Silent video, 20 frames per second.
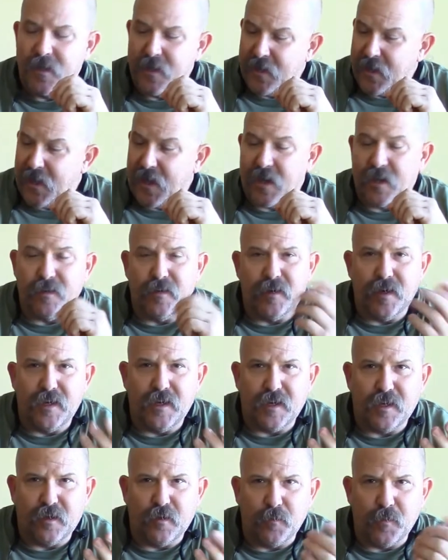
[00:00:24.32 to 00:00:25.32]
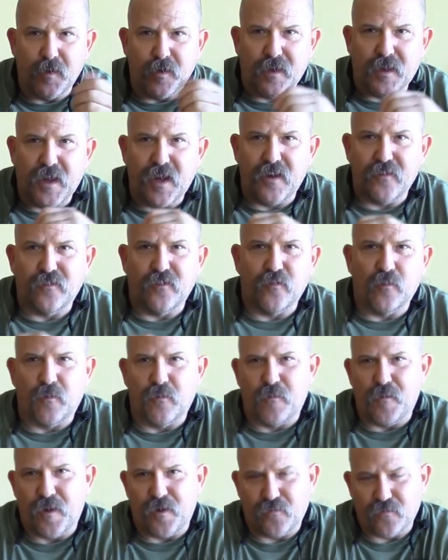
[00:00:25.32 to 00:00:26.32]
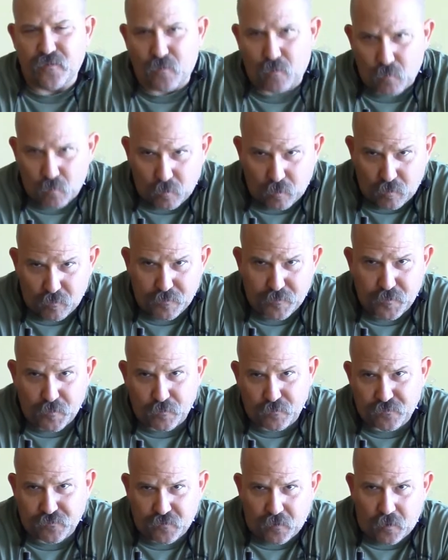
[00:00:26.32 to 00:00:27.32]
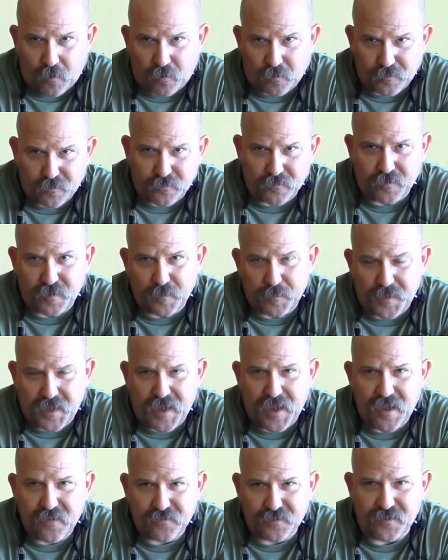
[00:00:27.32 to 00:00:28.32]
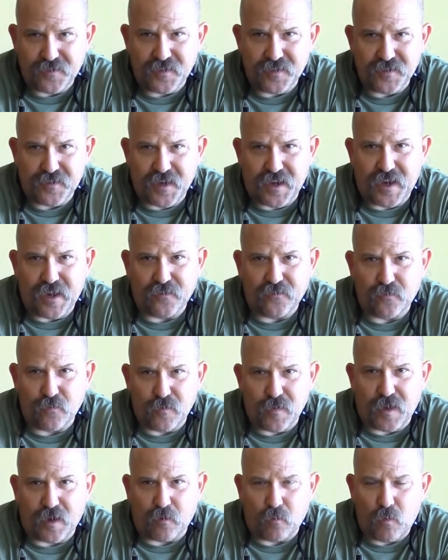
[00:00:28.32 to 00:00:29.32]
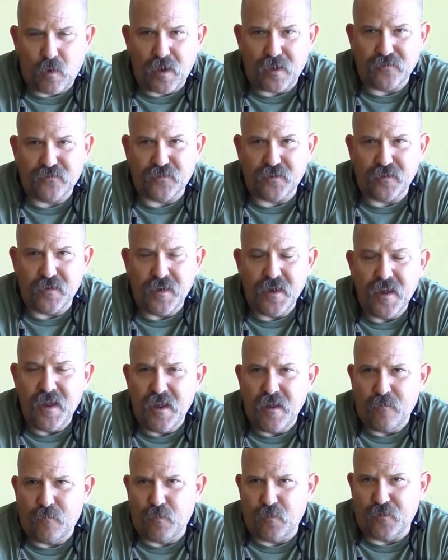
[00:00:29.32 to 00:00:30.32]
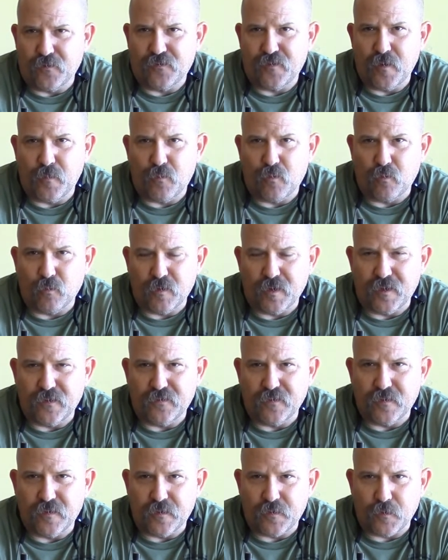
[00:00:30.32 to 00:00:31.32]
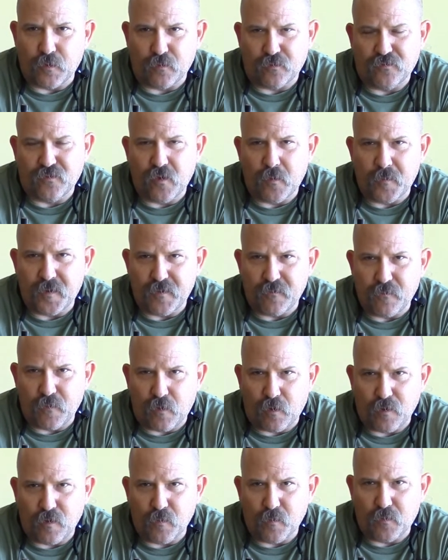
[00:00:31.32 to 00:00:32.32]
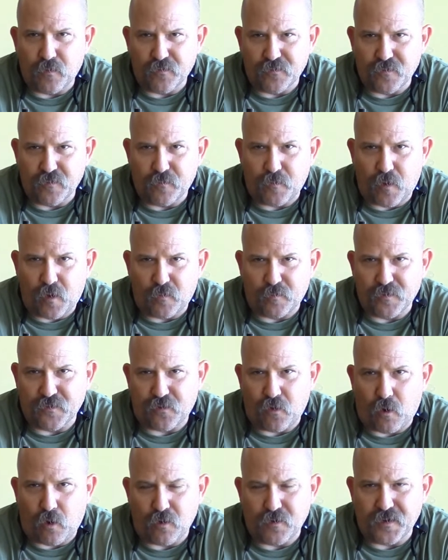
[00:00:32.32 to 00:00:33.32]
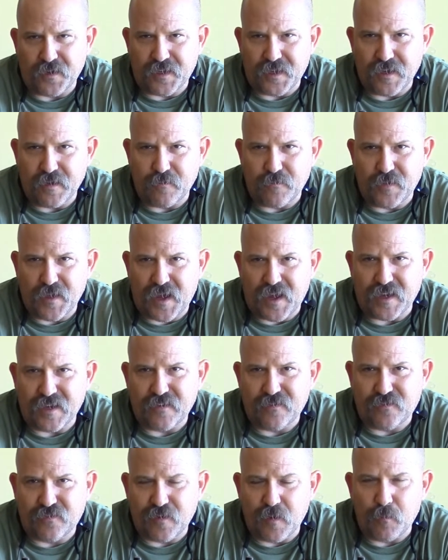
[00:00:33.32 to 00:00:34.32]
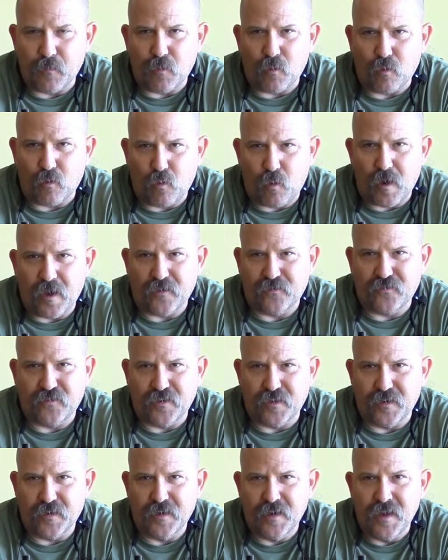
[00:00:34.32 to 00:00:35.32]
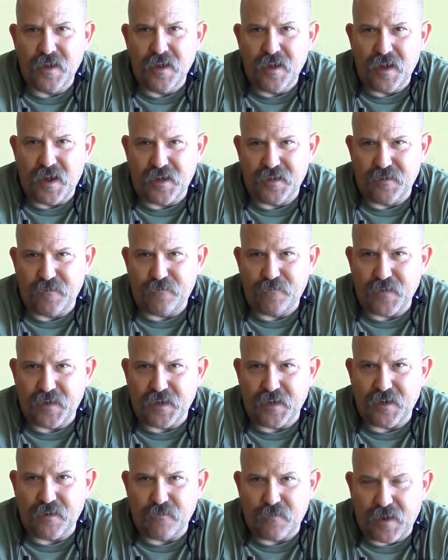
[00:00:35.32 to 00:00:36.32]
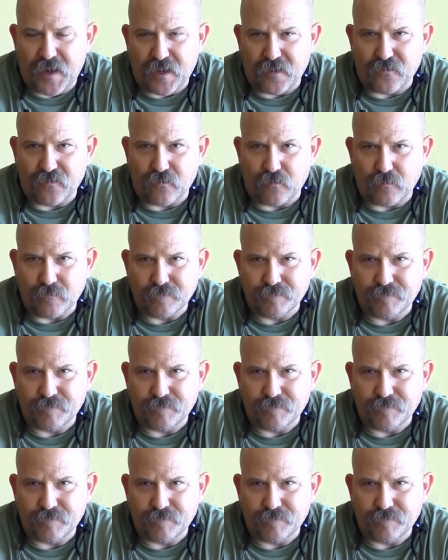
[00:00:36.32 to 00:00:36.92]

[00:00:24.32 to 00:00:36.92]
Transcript: And any communications professional worth their salt is going to be hesitant to answer that question for the simple reason that there are so many variables involved. It's hard to give that simple question a definitive answer